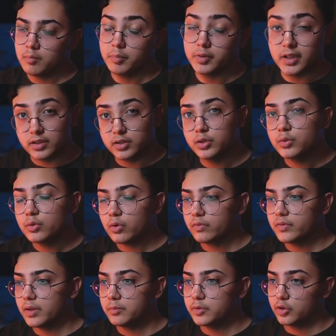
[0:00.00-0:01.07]
but then 2
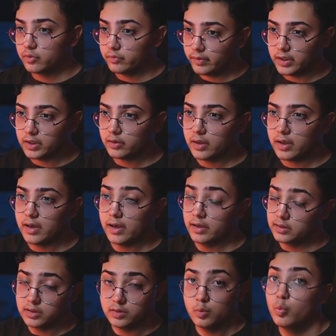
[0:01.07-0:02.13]
of them you're really good at,
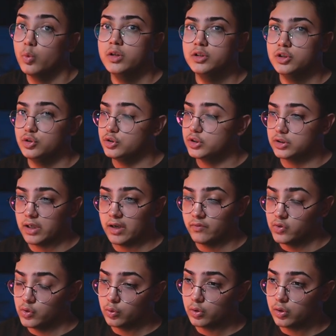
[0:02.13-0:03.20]
and then 1 you just have
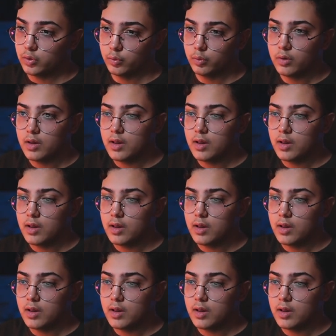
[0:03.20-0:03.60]
no clue.